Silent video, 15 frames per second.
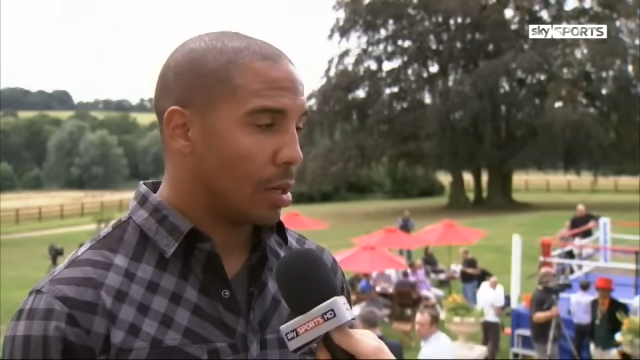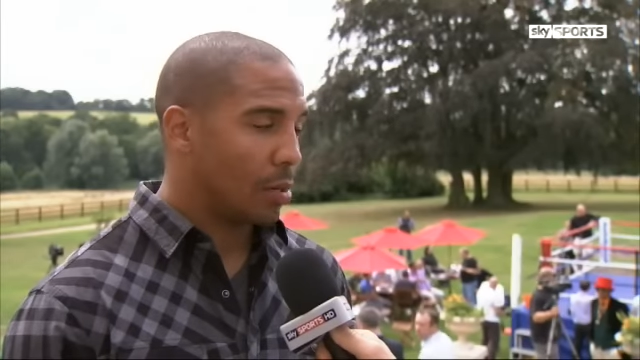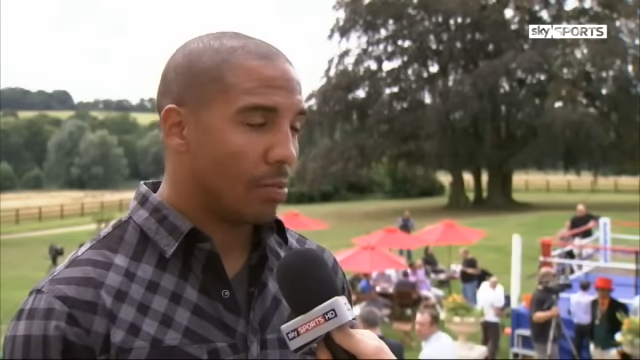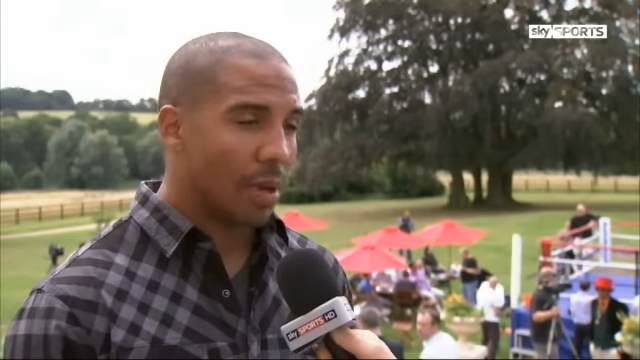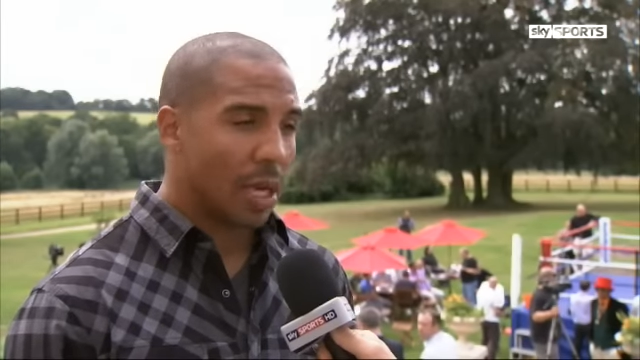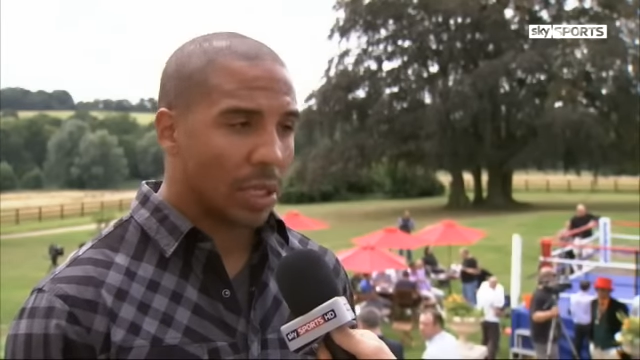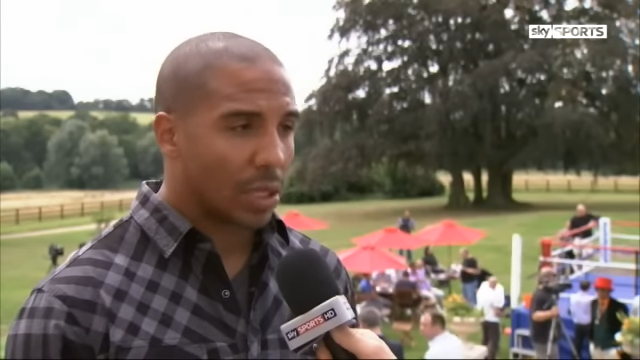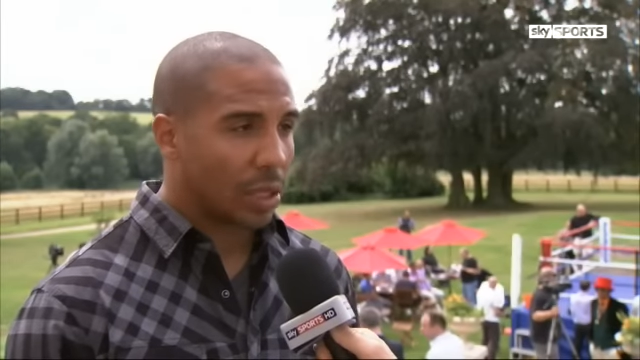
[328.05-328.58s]

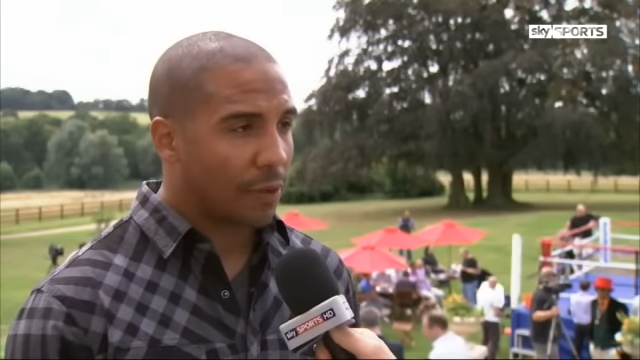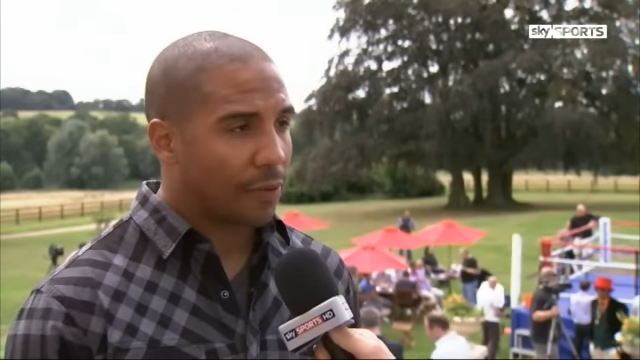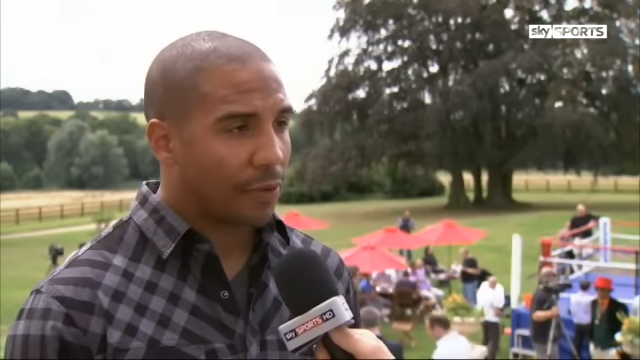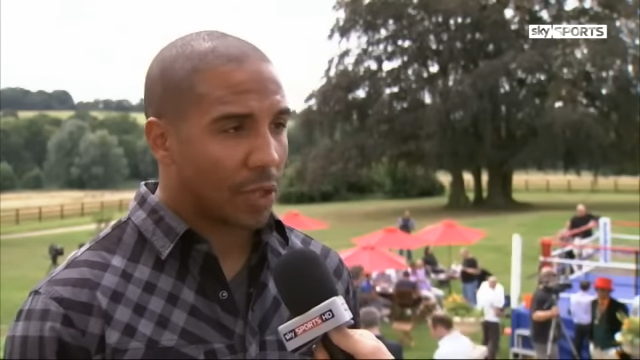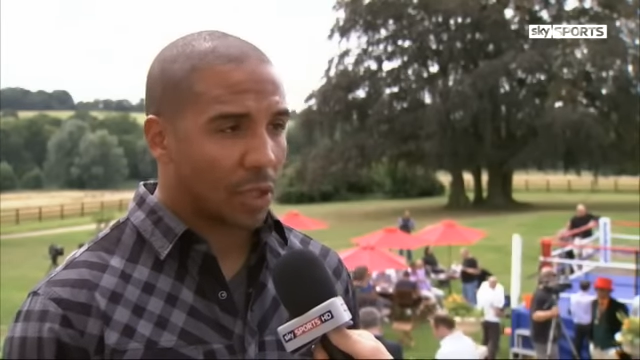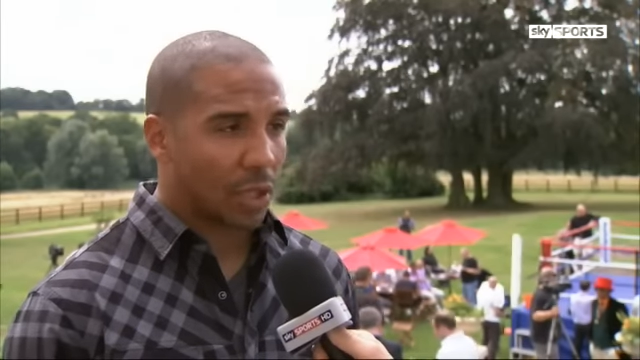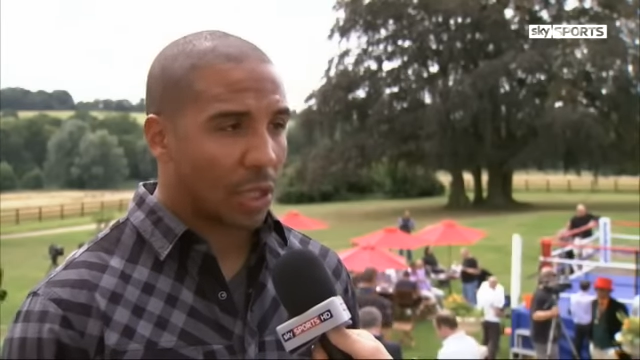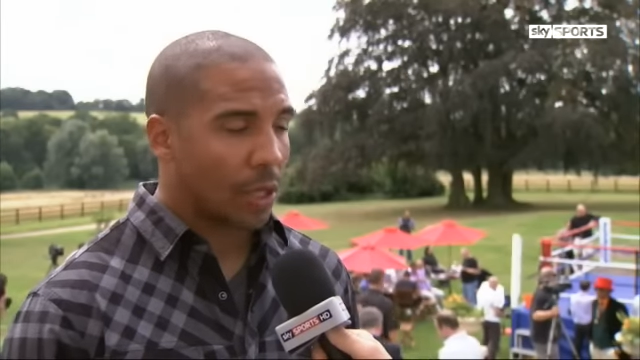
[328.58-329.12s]
mentally,
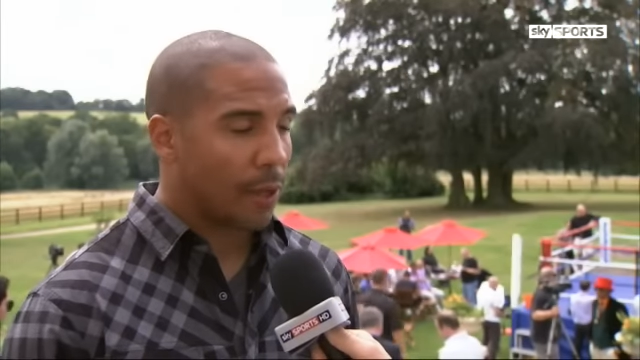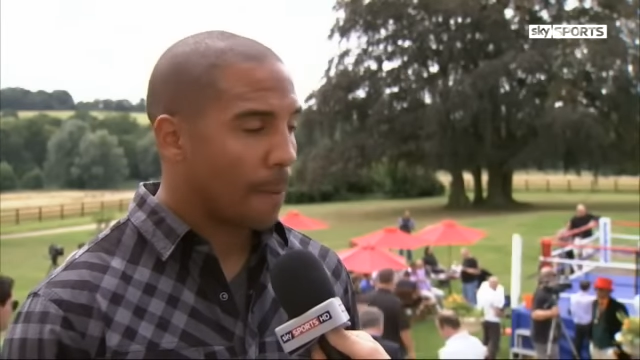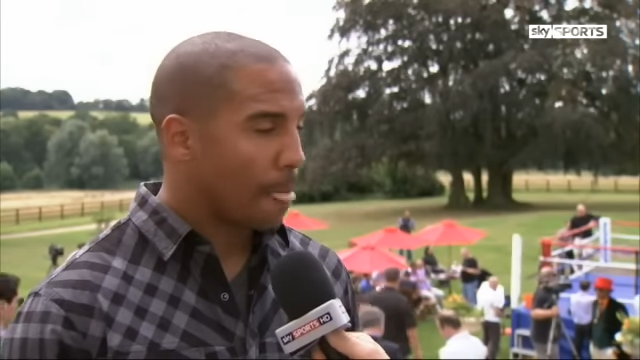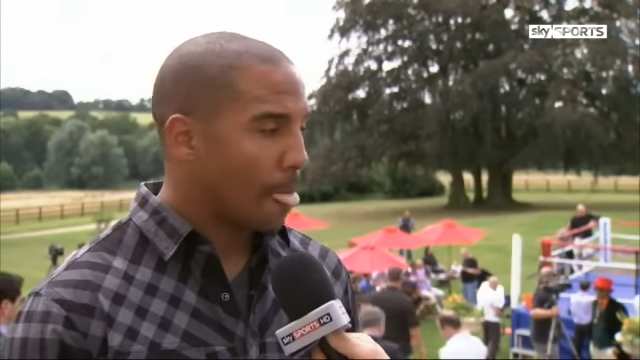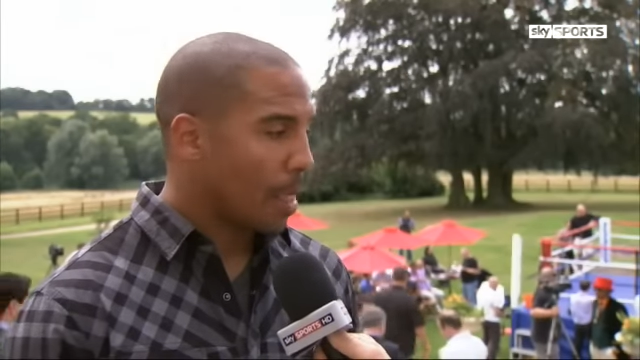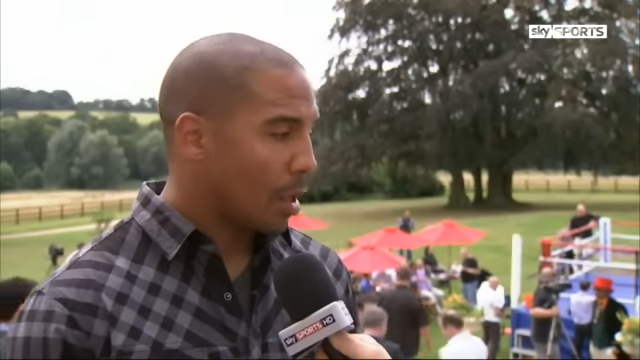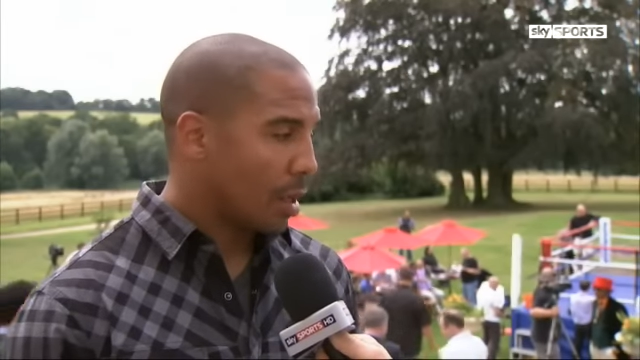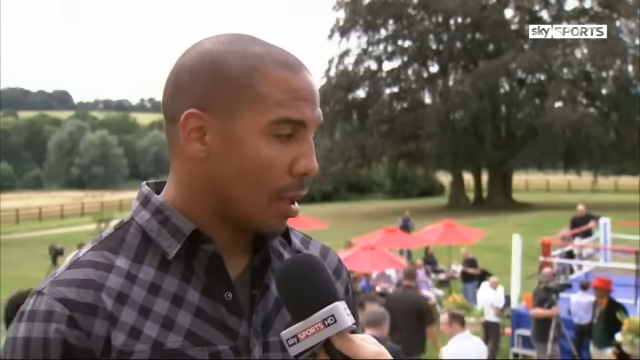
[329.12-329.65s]
physically,
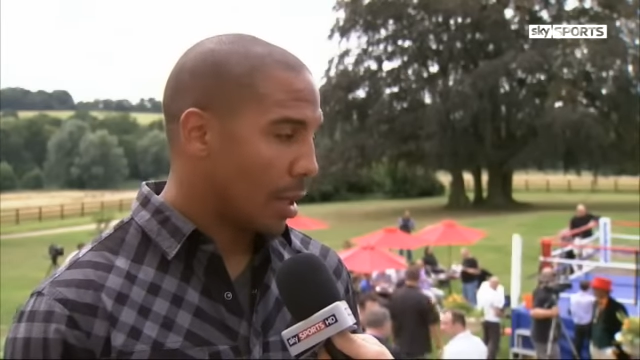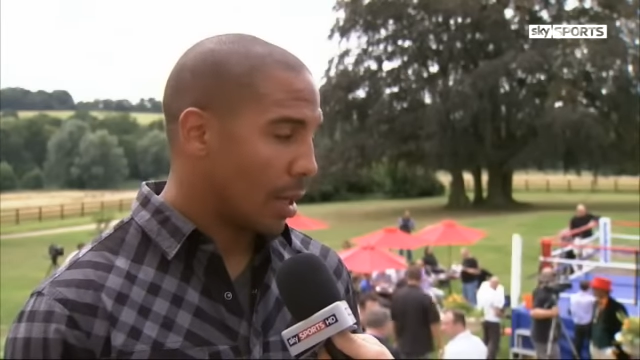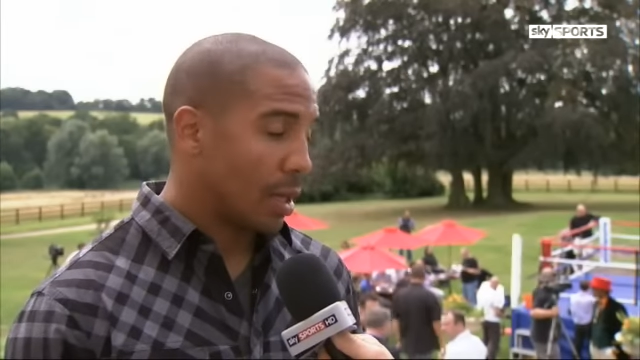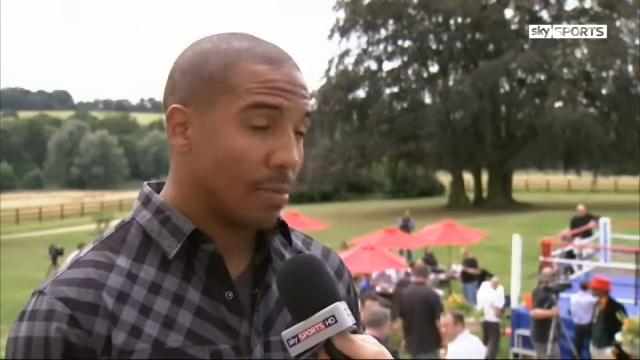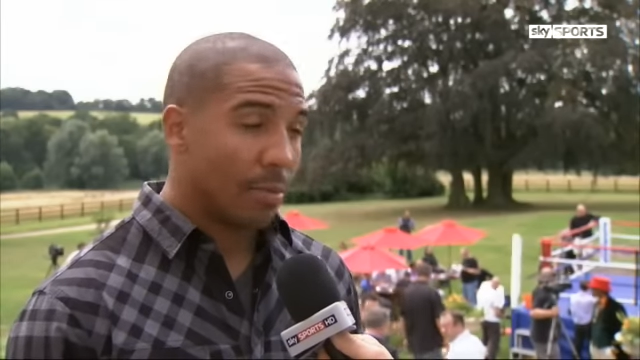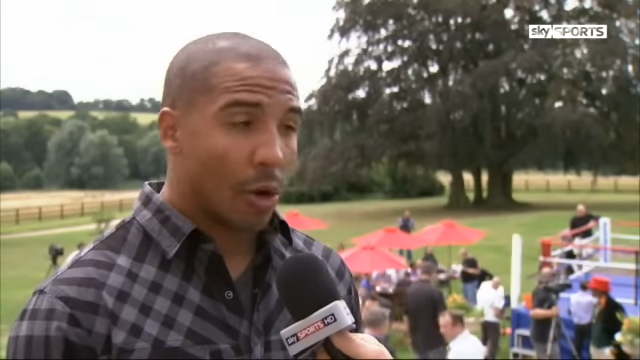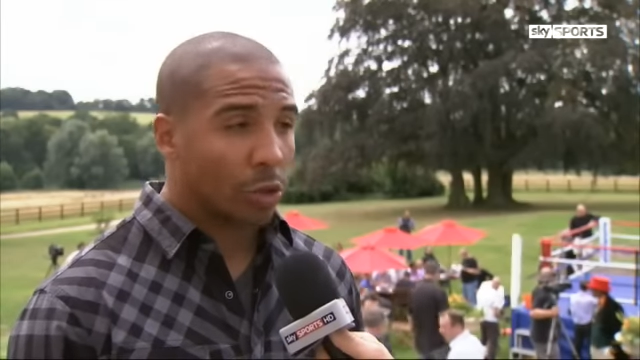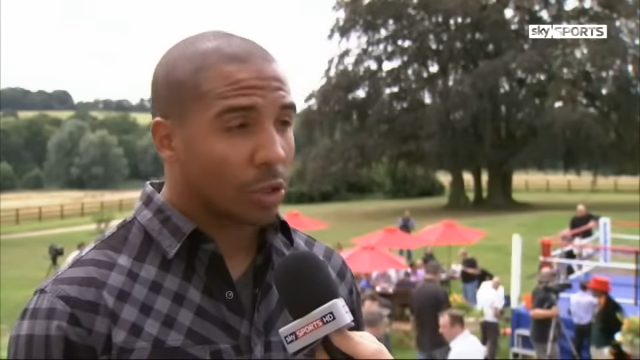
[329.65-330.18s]

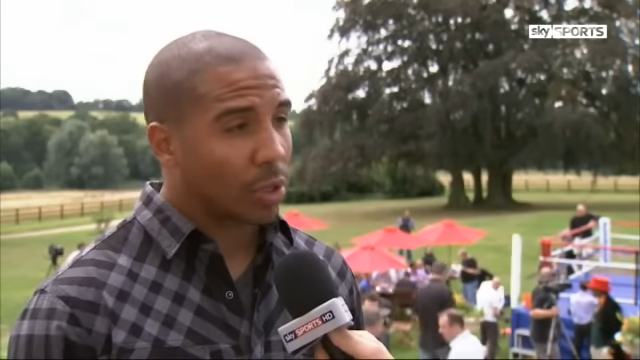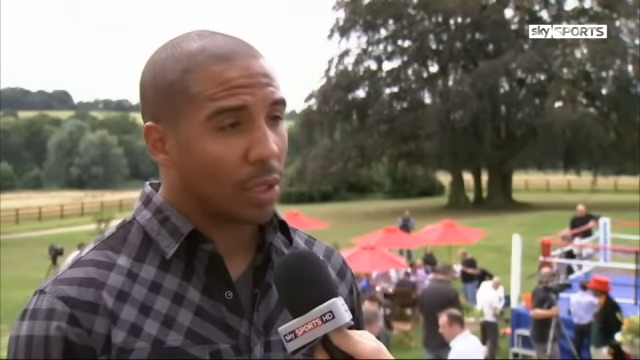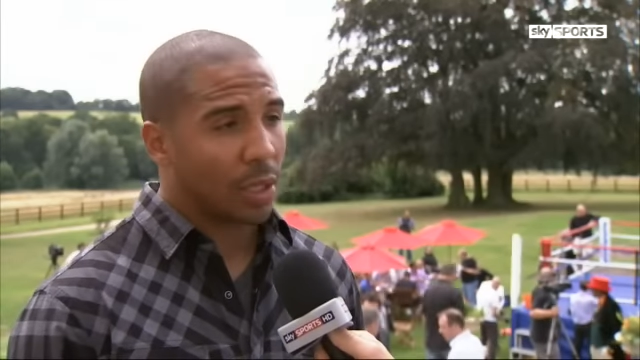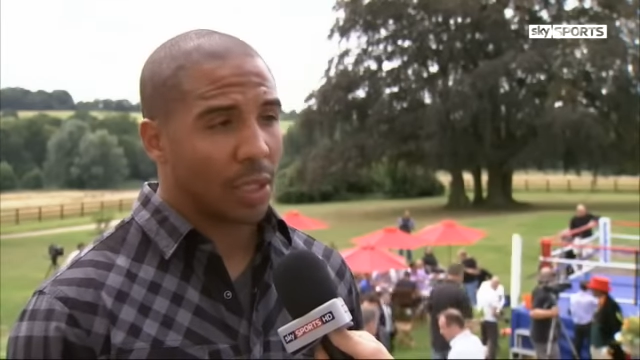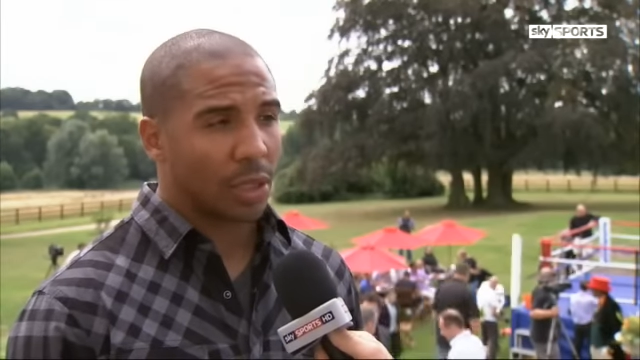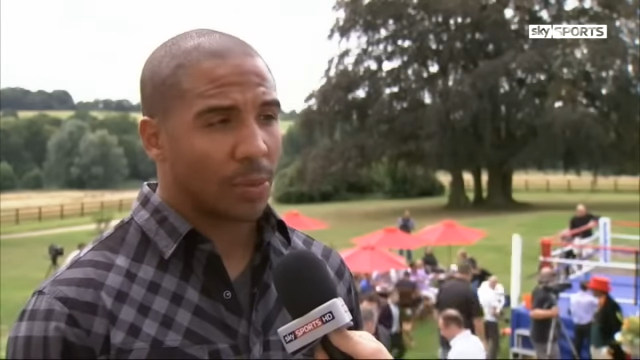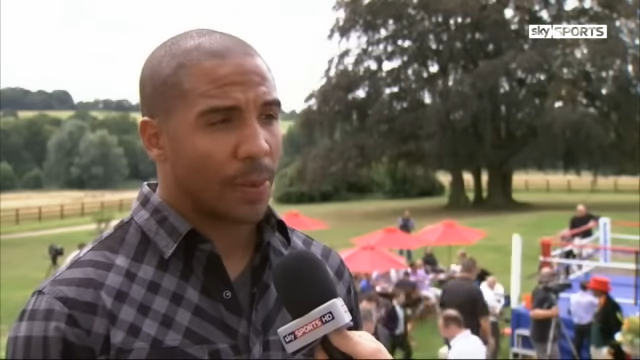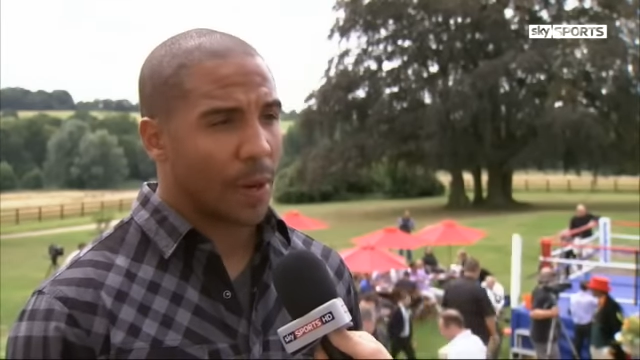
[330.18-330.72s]
emotionally,
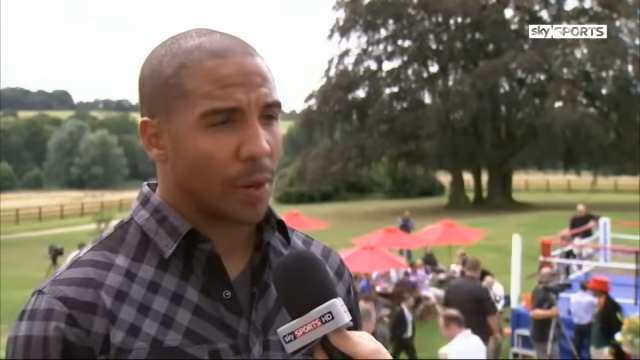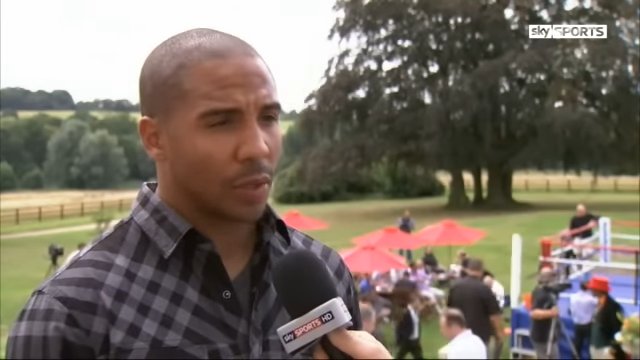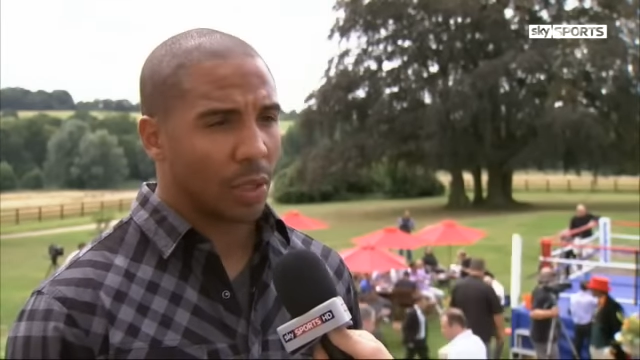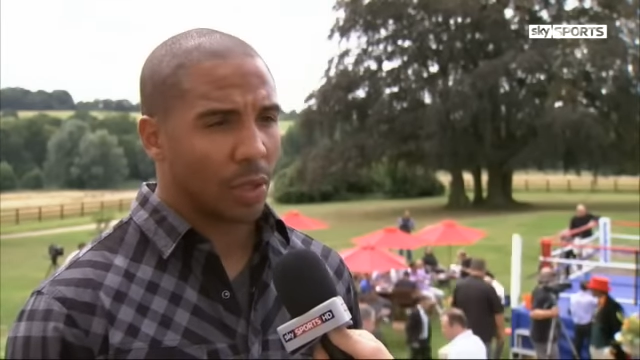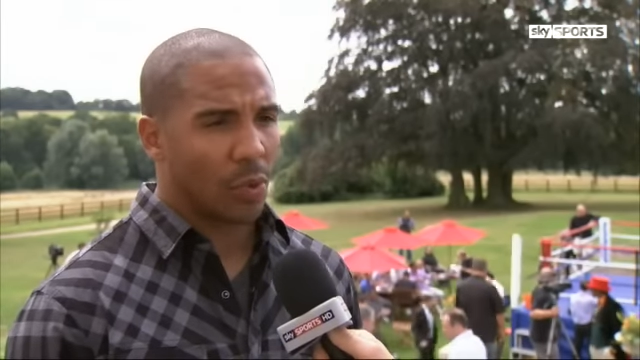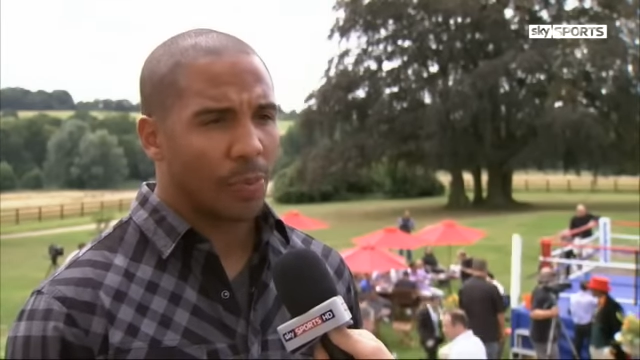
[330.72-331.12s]
and spiritually.